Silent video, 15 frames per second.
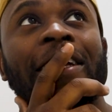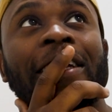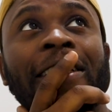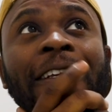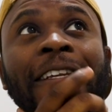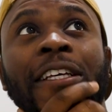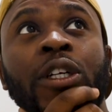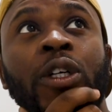a
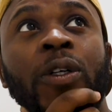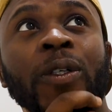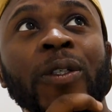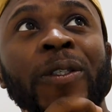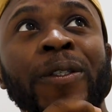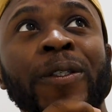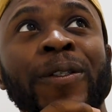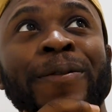
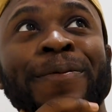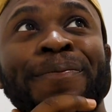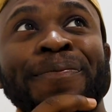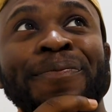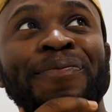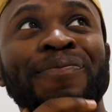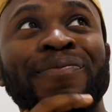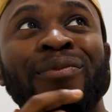little
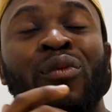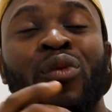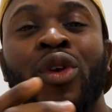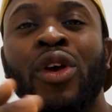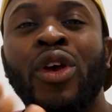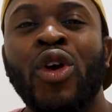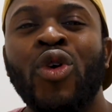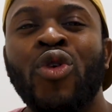
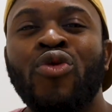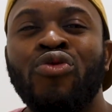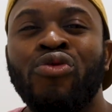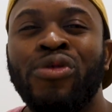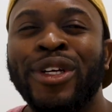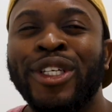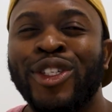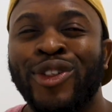
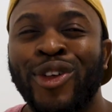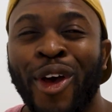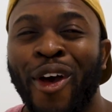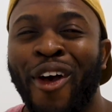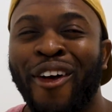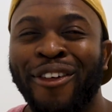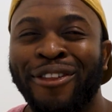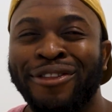
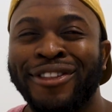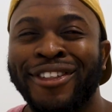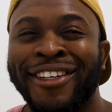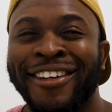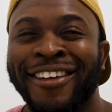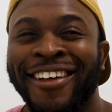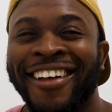reserved.